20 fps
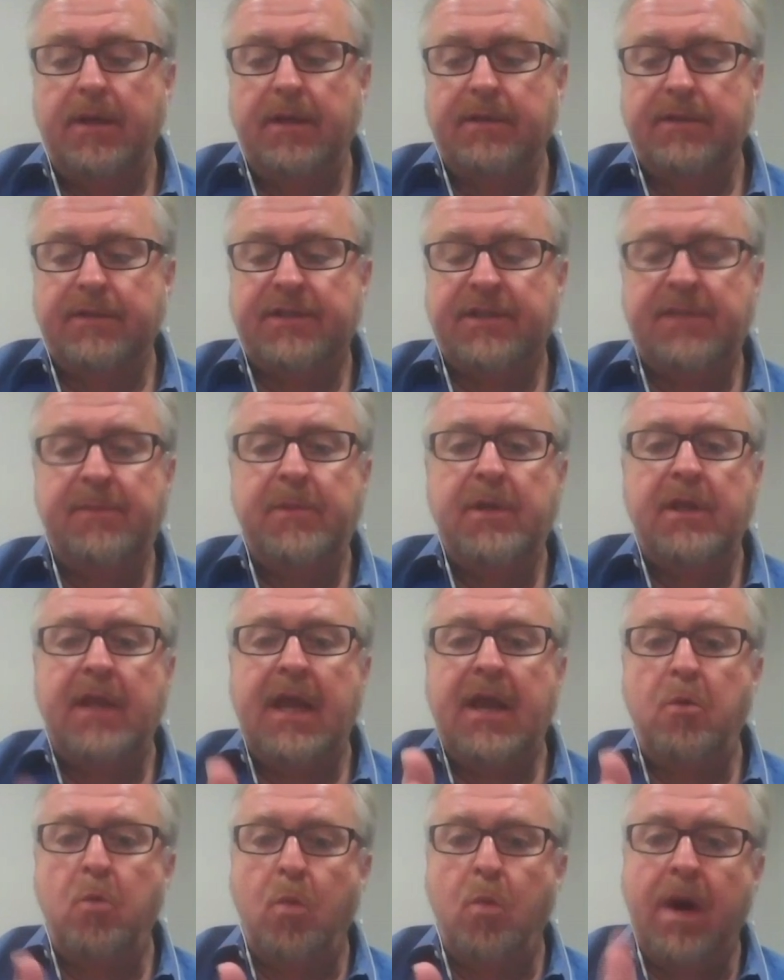
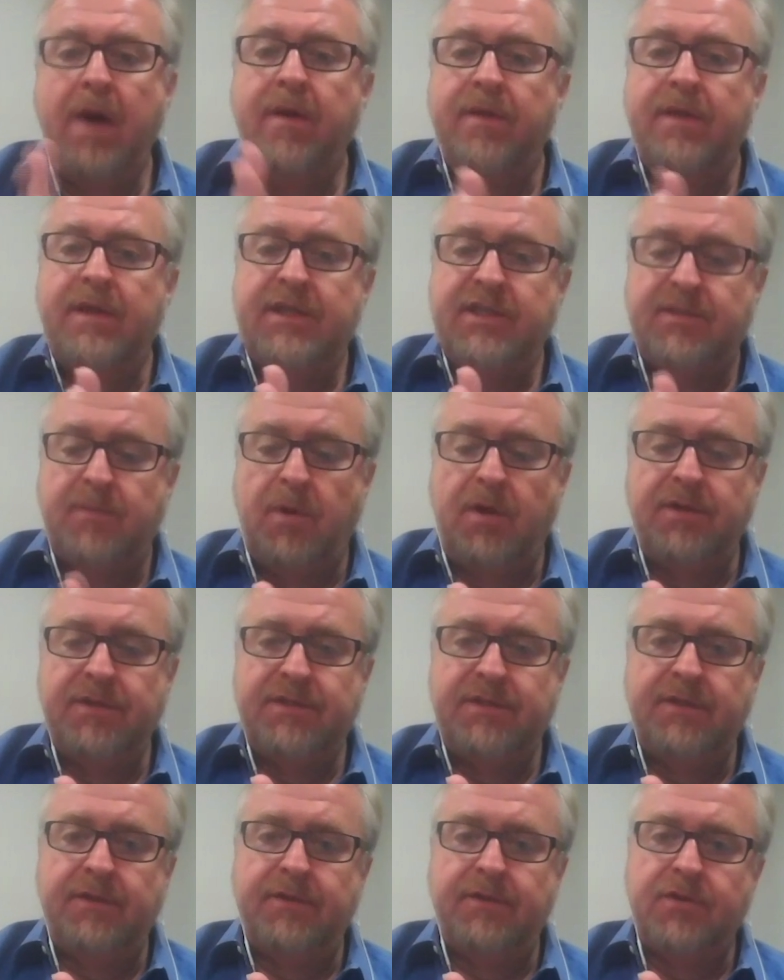simulate where these small
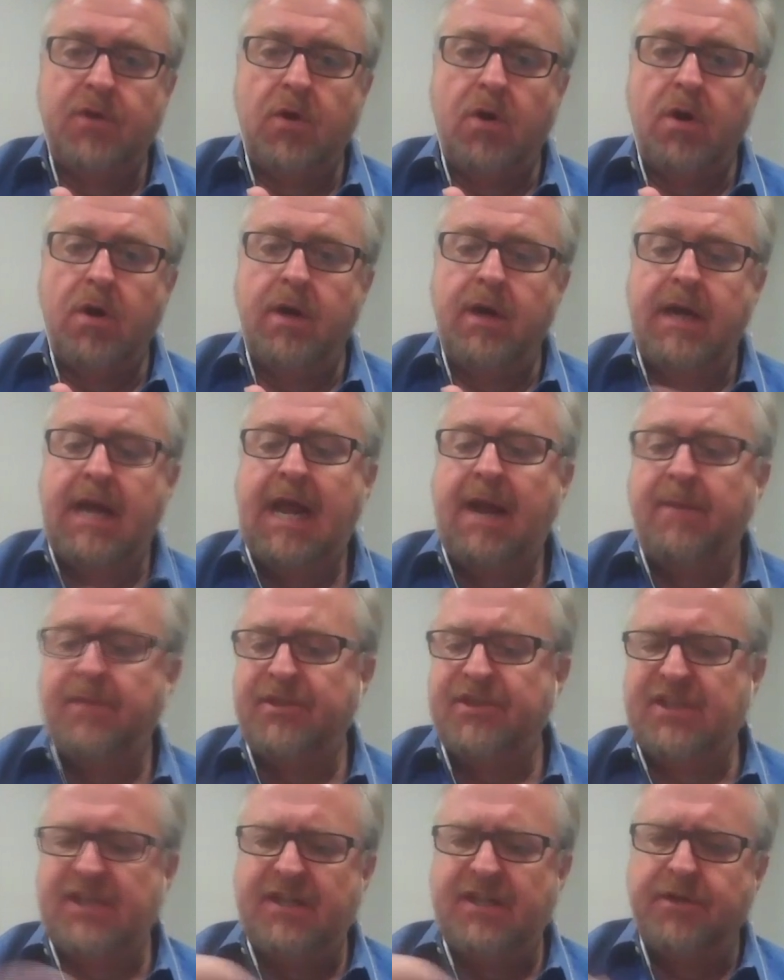cells are and how
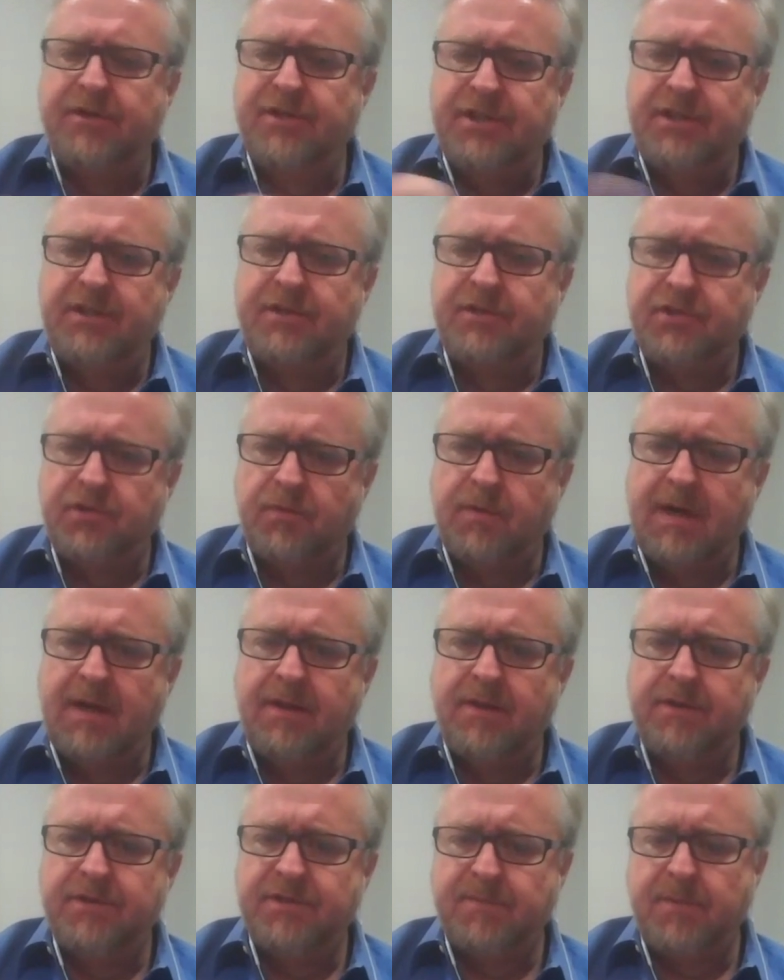much energy is
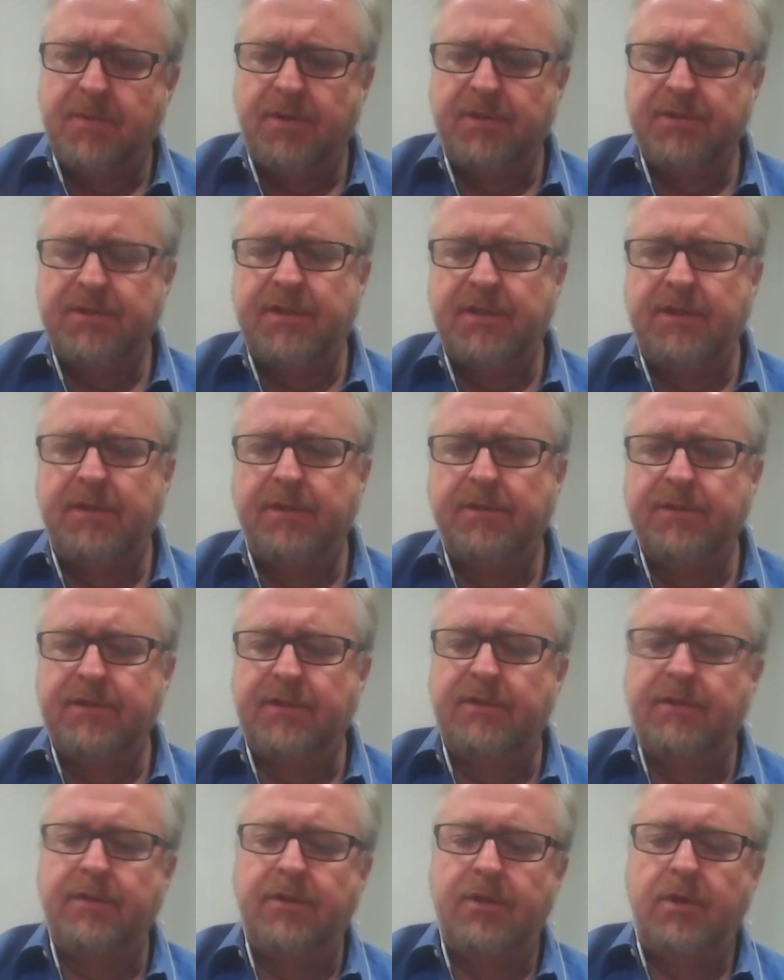around those small cells
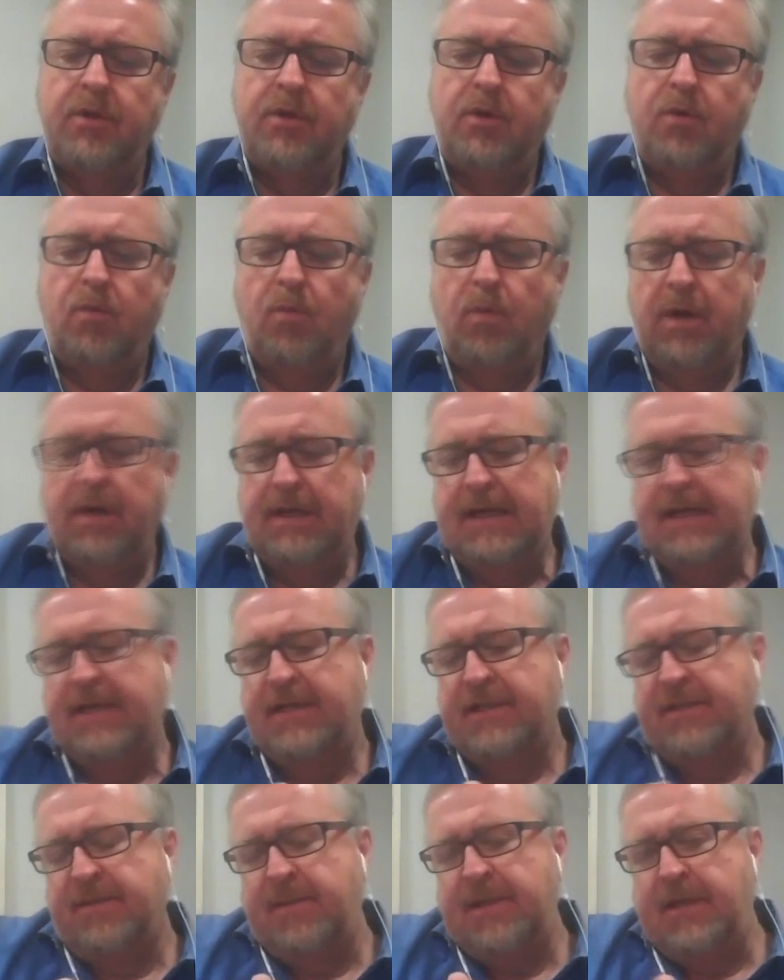and what
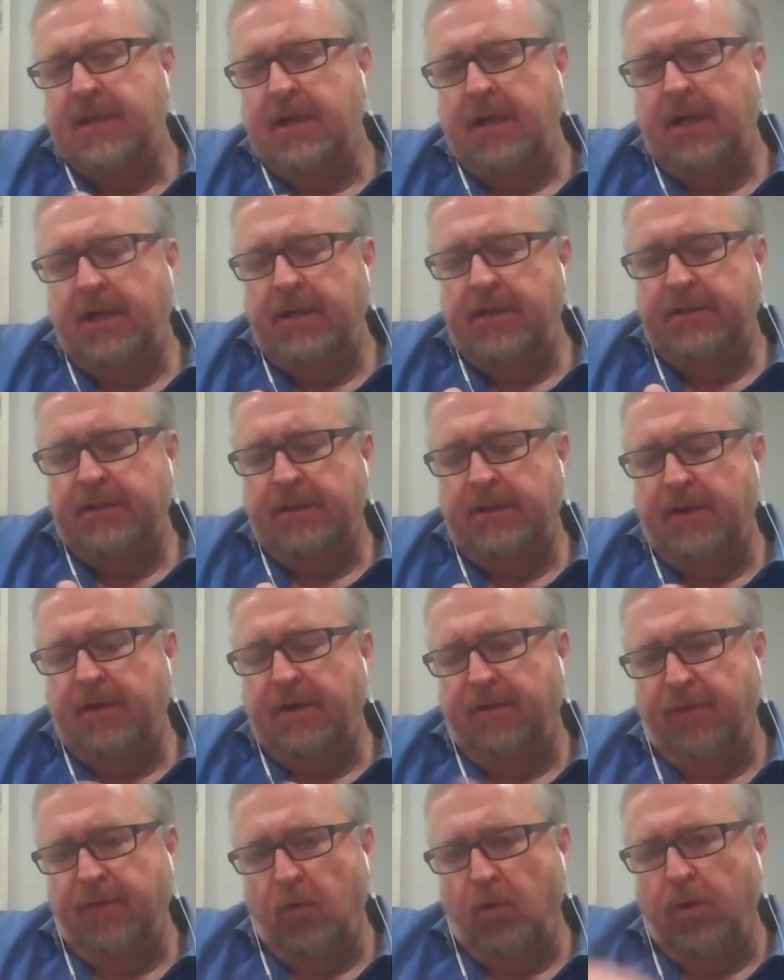needs to be done to
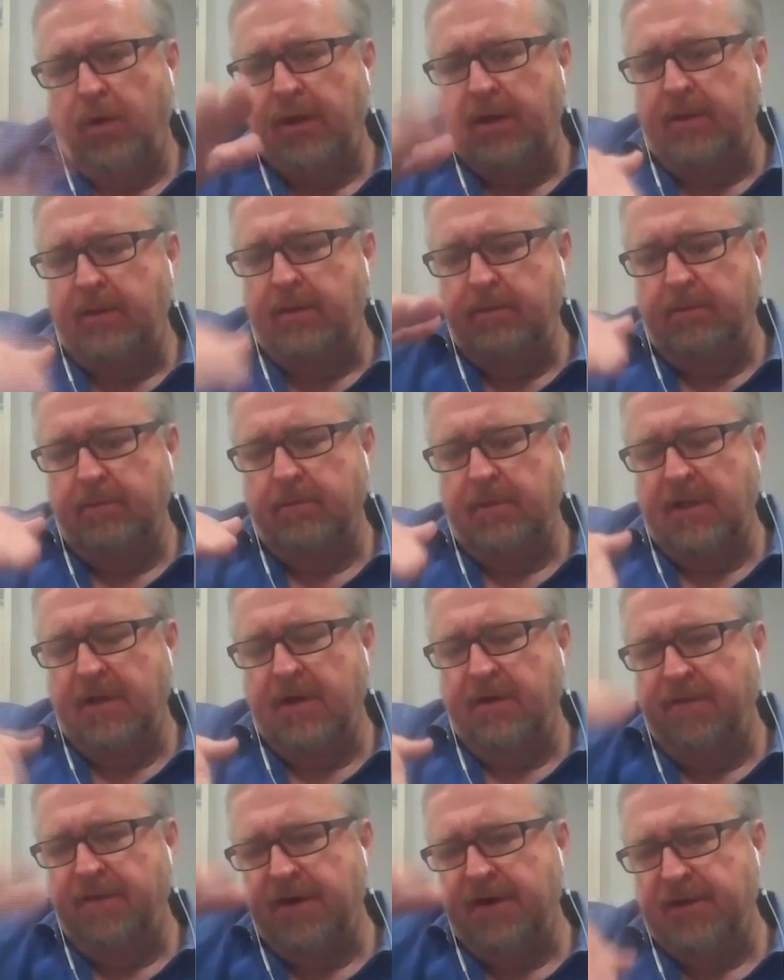avoid
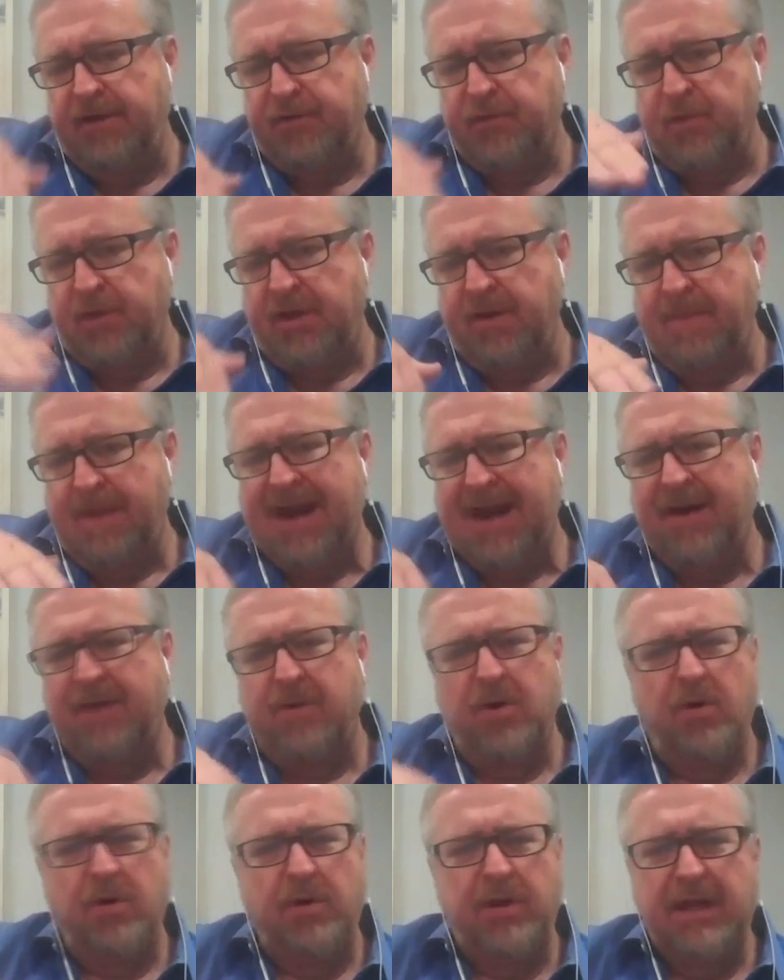interference with a
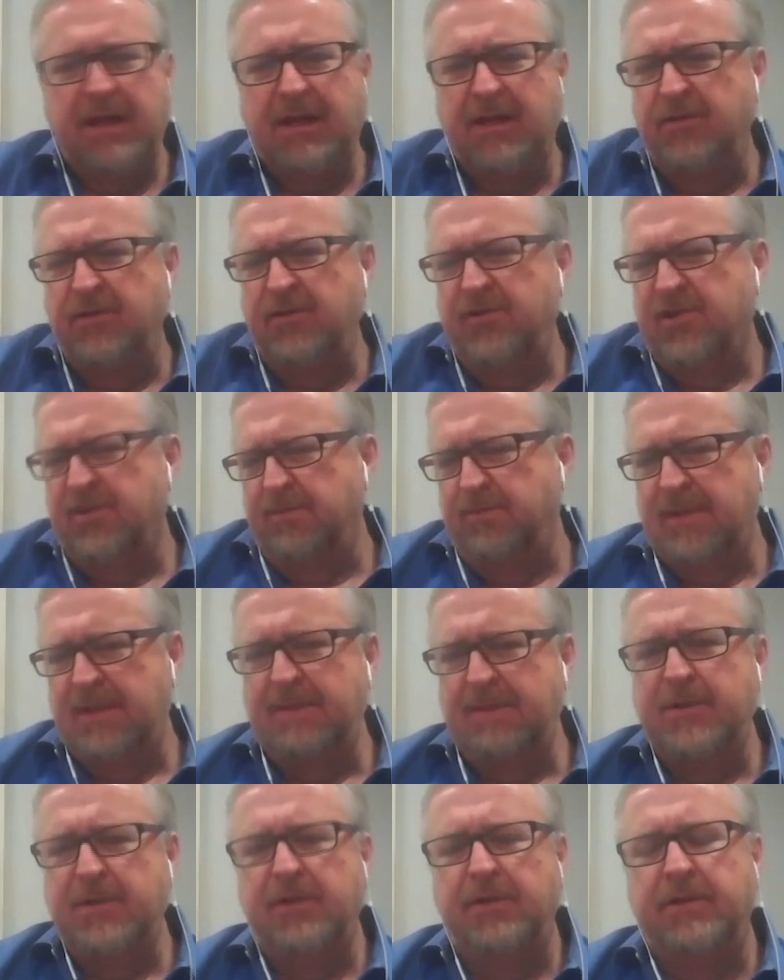macro, and they can do some
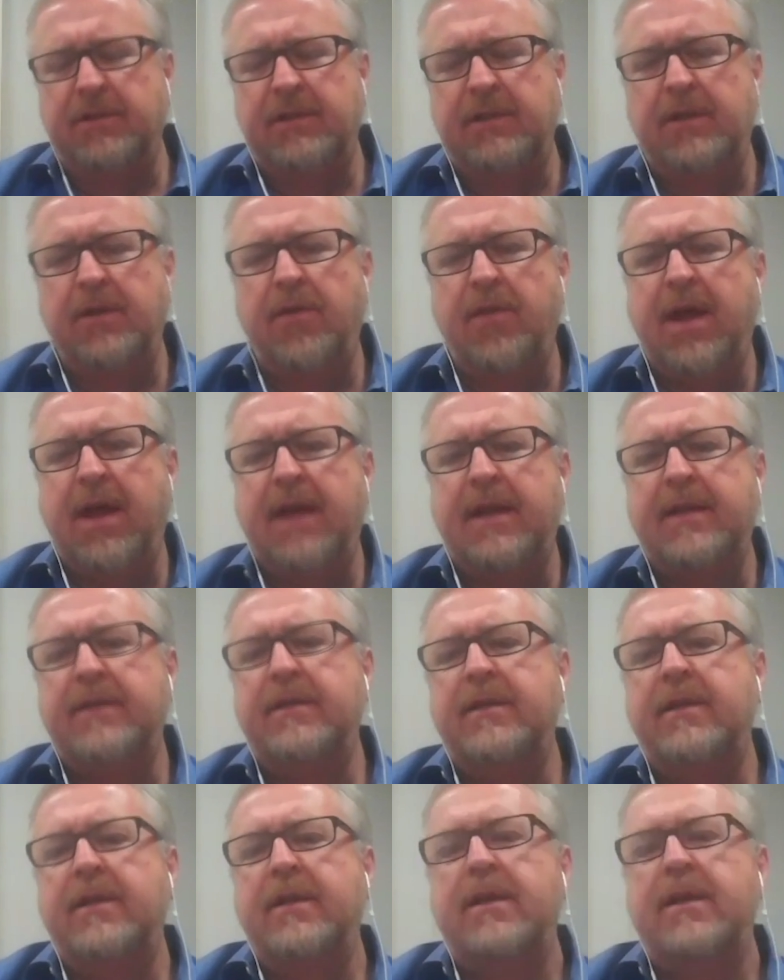beam tilting on that
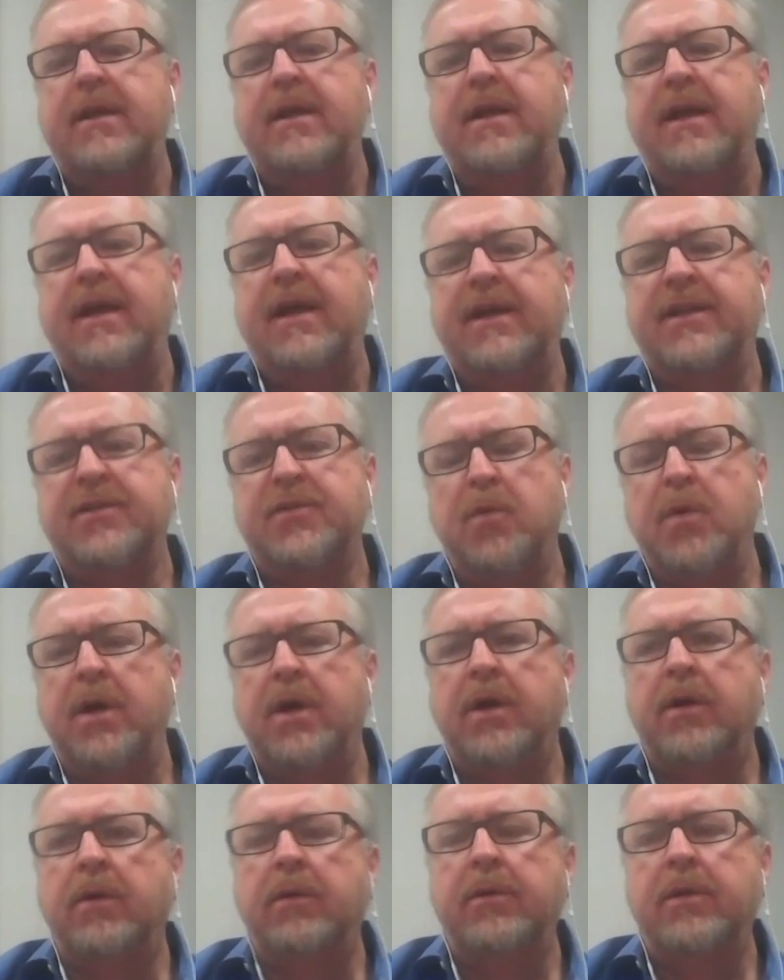as
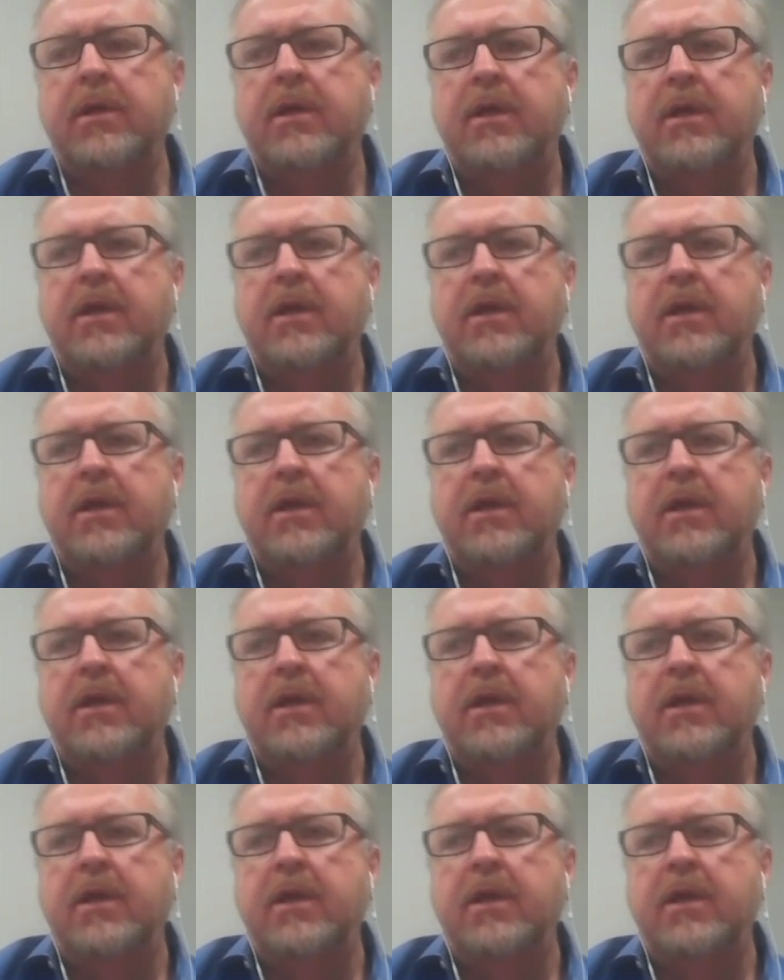well.